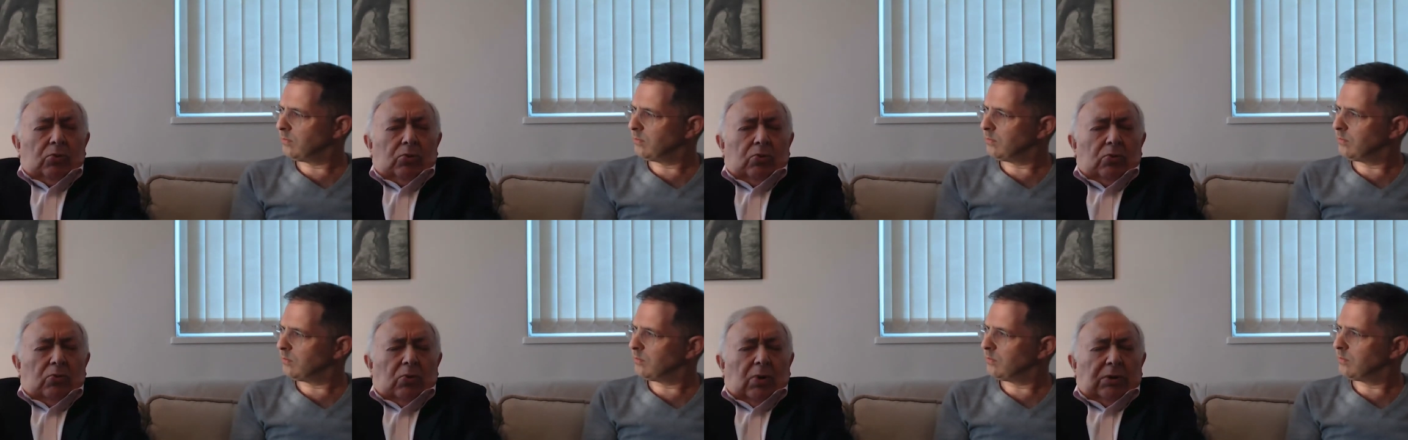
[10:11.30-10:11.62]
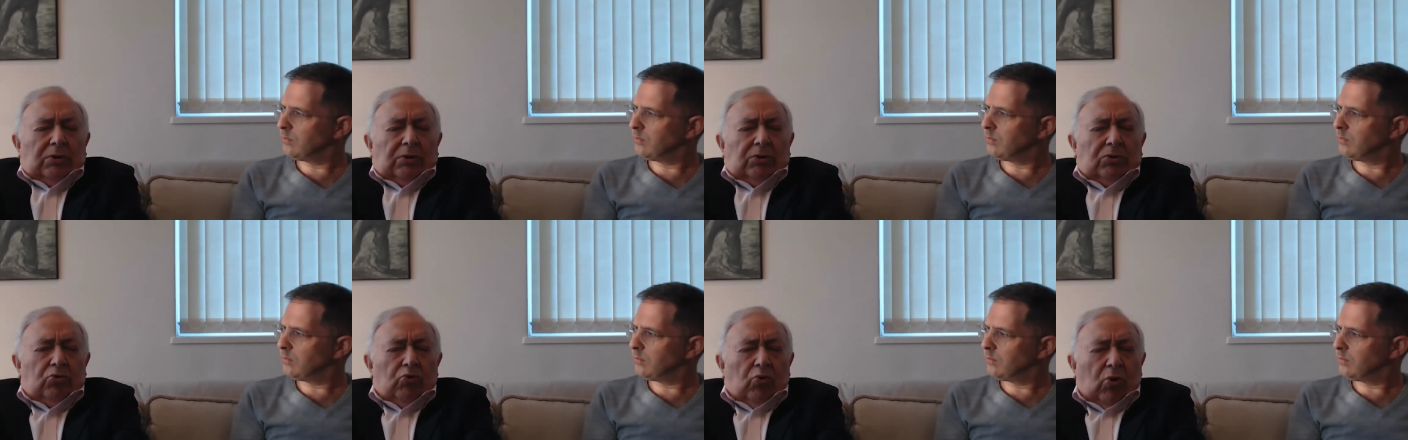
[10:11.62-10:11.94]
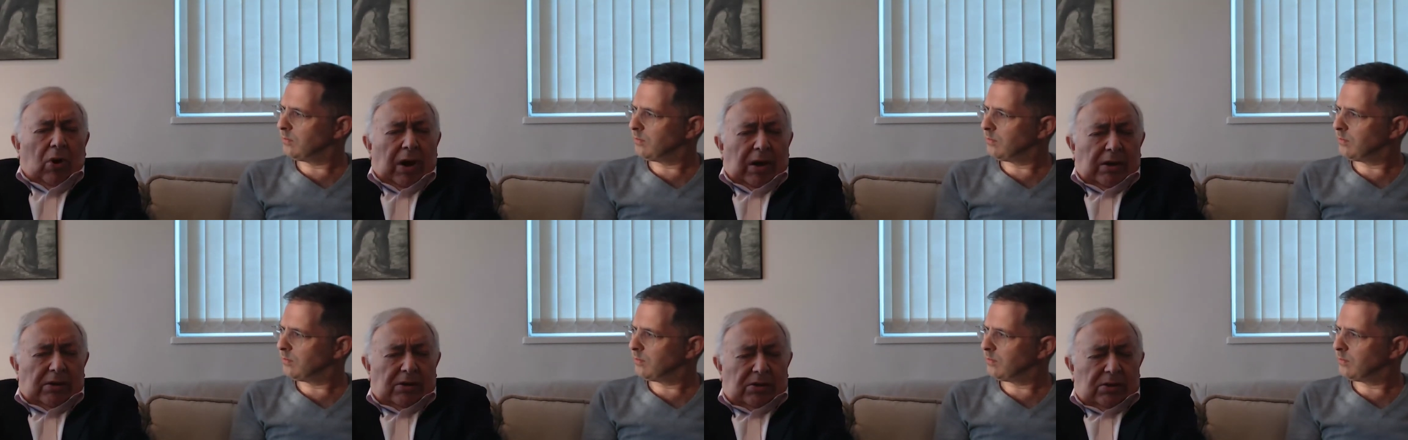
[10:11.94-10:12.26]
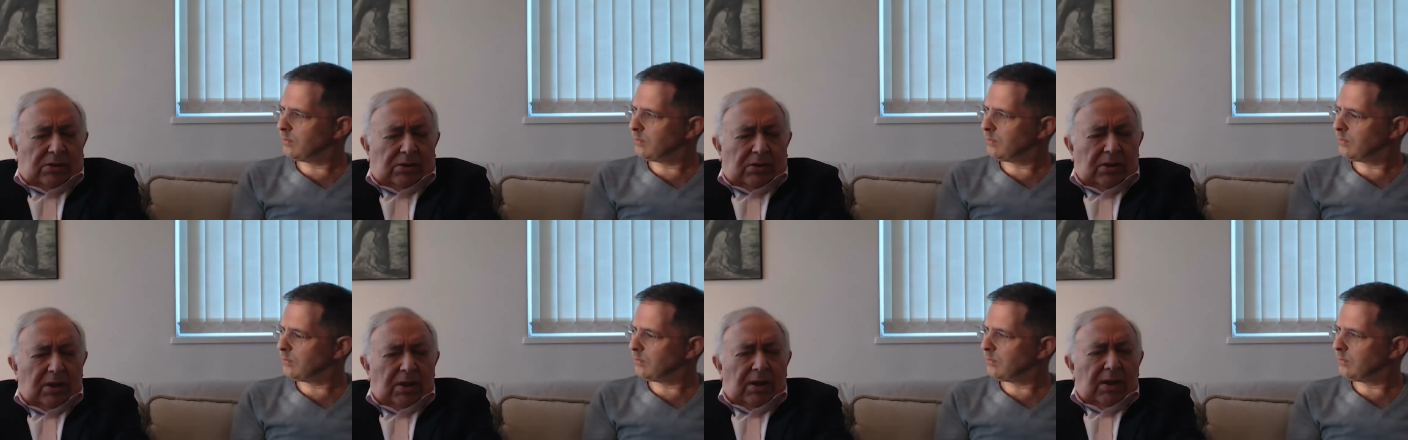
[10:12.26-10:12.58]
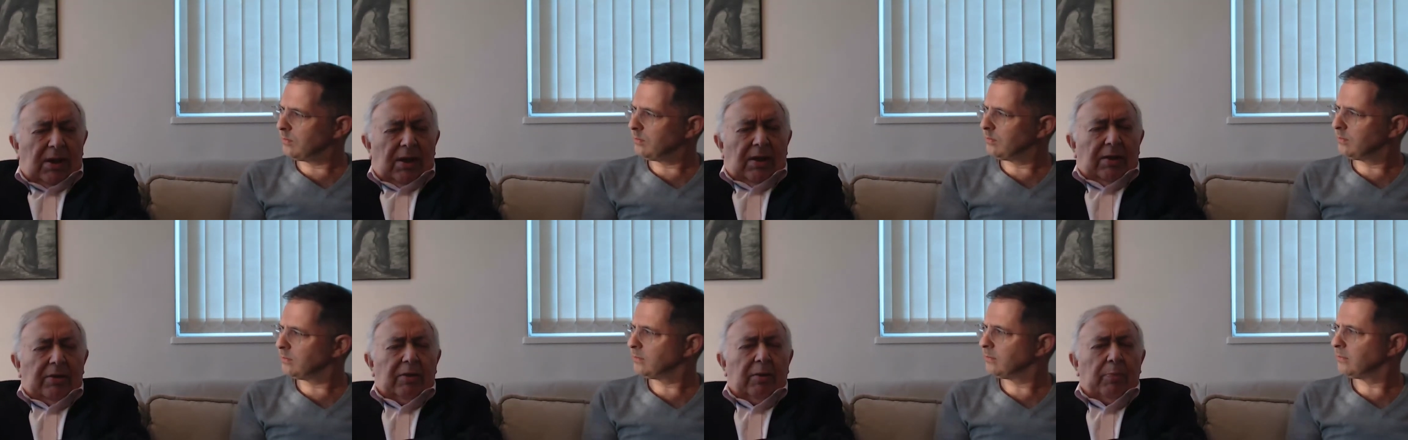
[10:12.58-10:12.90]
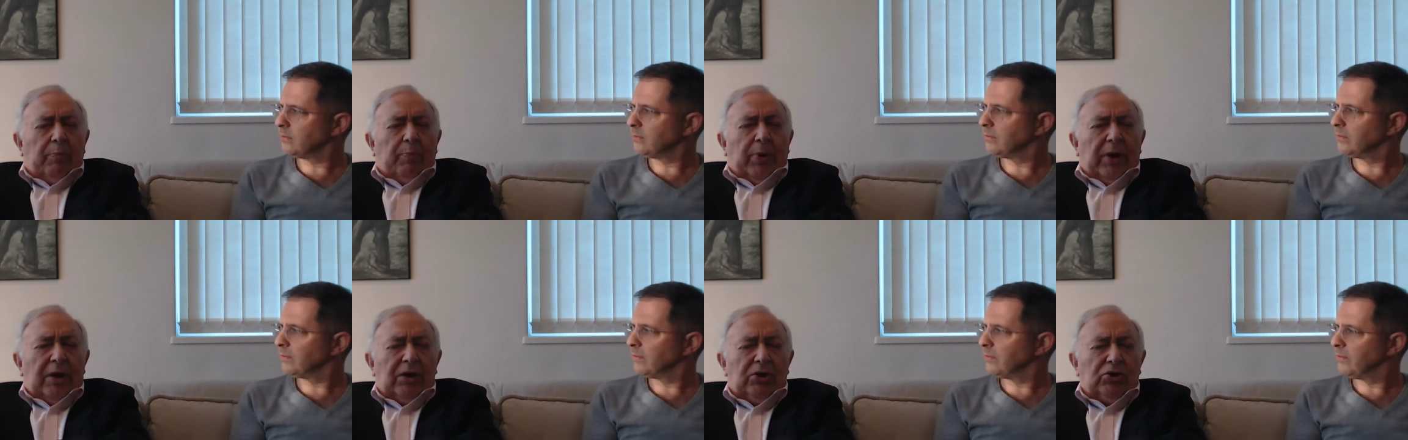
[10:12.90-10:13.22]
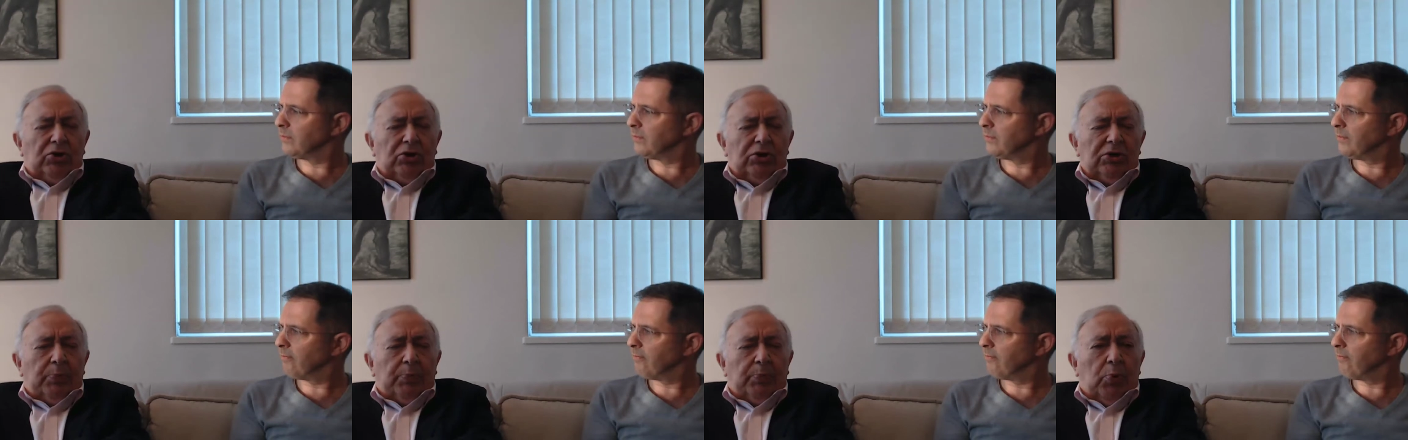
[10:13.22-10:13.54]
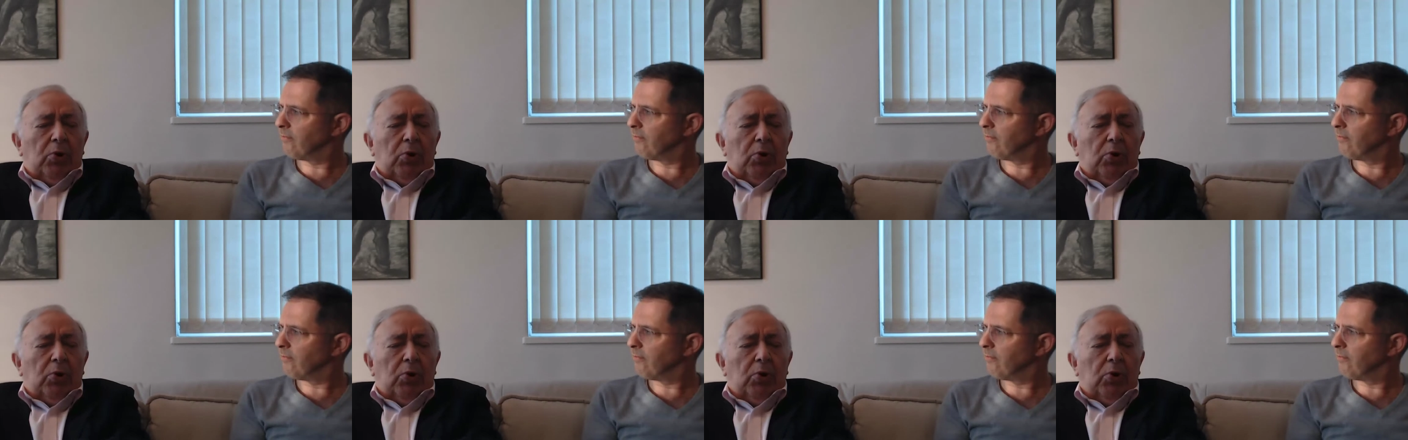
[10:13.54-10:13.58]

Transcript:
Speaker 1: to address the patient's